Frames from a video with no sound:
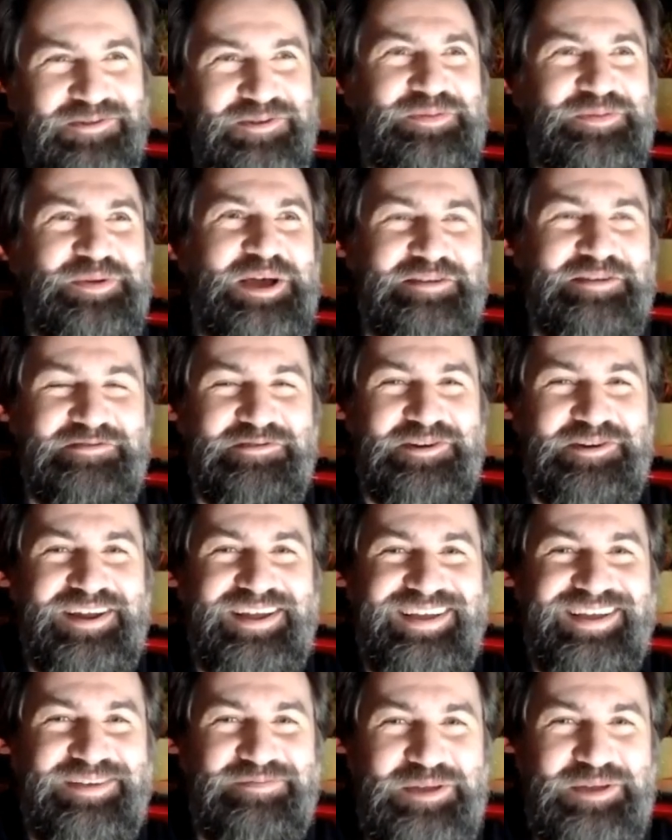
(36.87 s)
to apply for
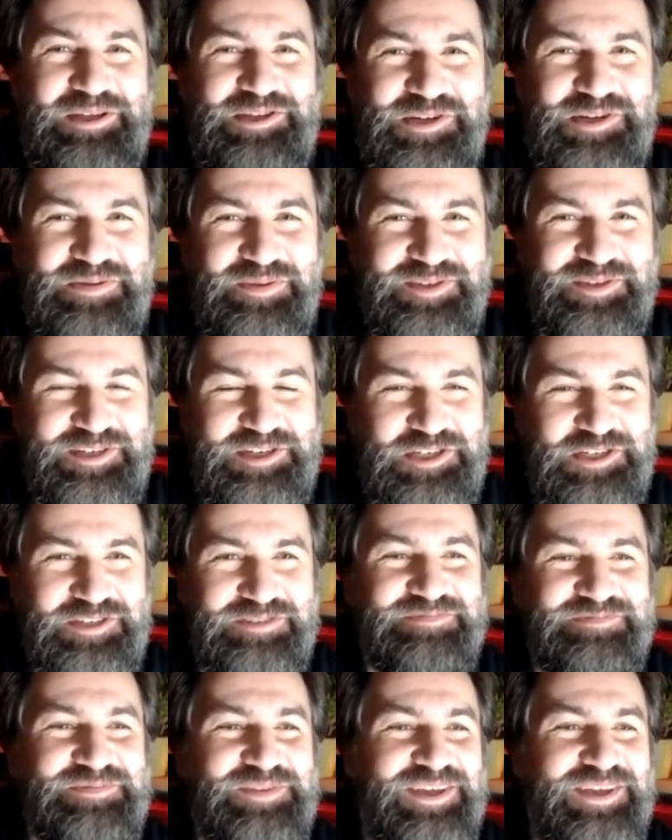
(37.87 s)
a PhD
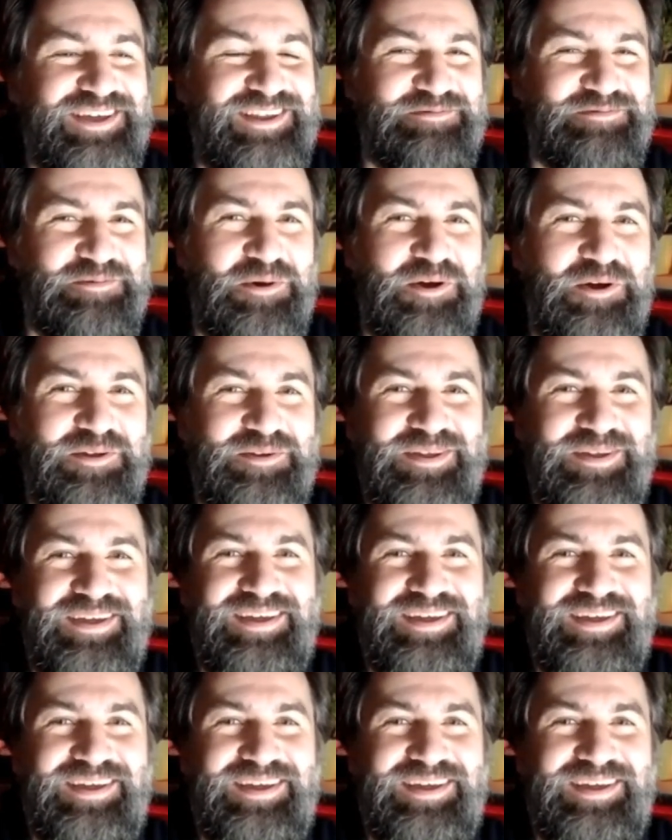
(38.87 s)
position and what